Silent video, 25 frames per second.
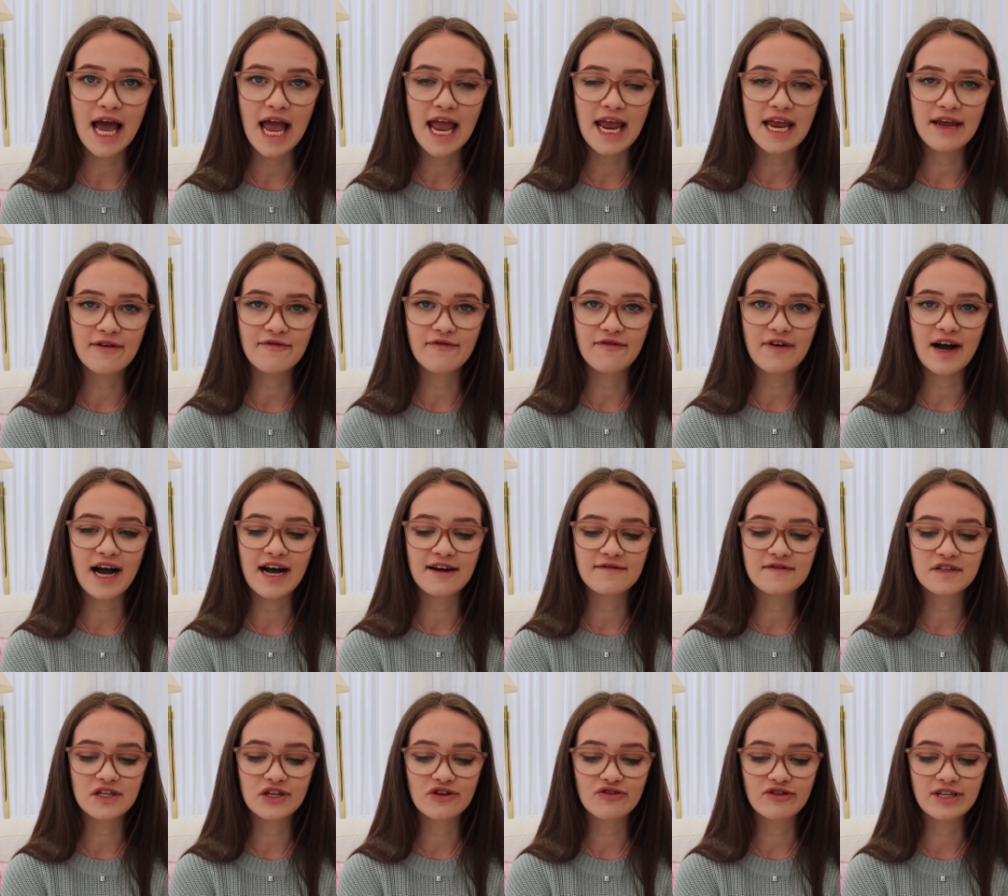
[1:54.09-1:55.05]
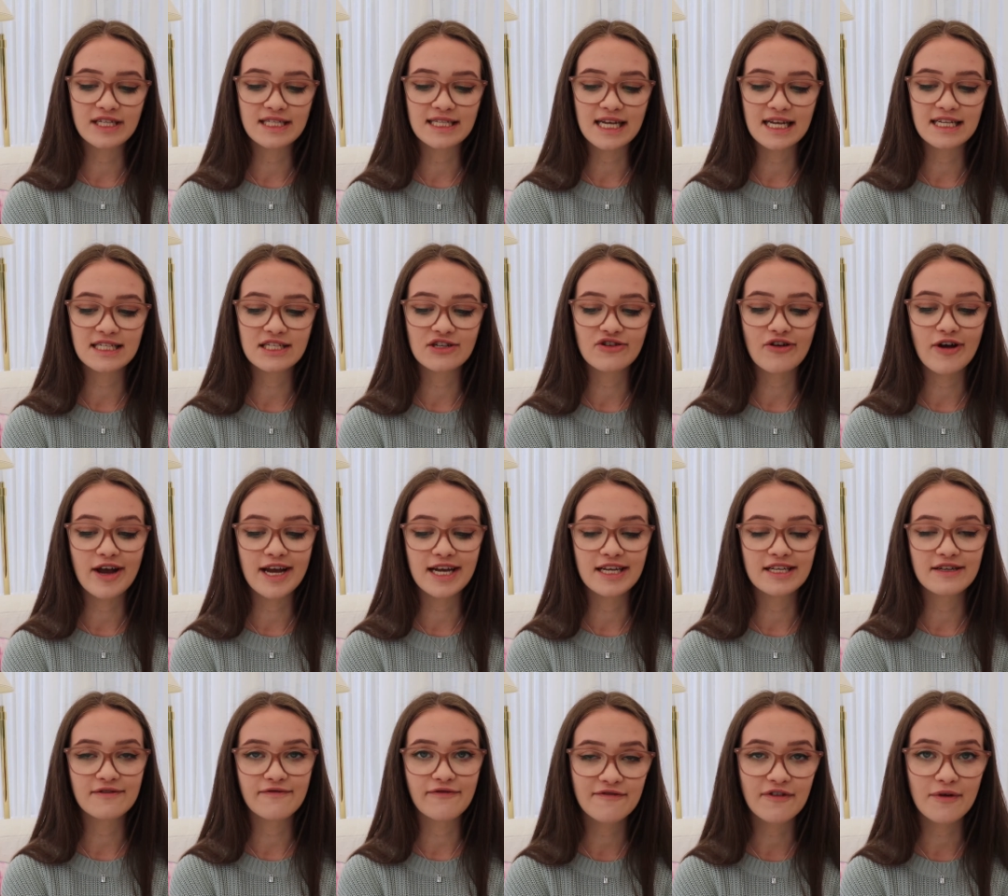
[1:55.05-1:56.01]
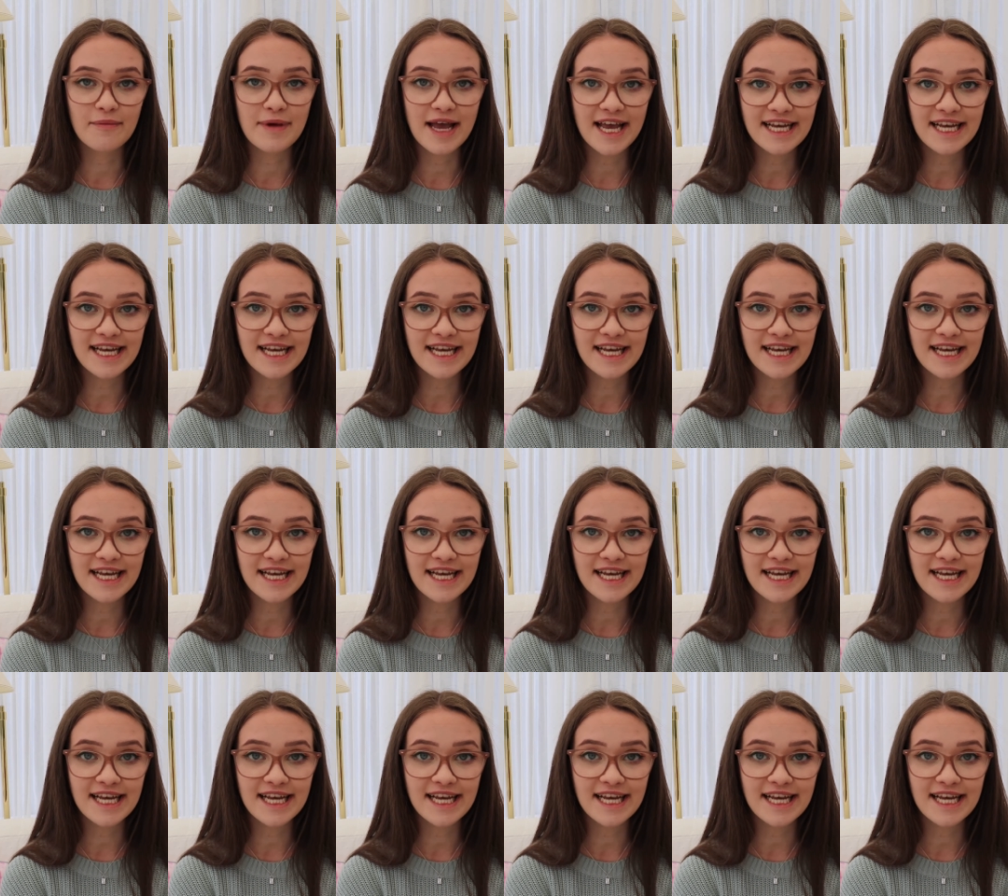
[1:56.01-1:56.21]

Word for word: eight five degrees centigrade from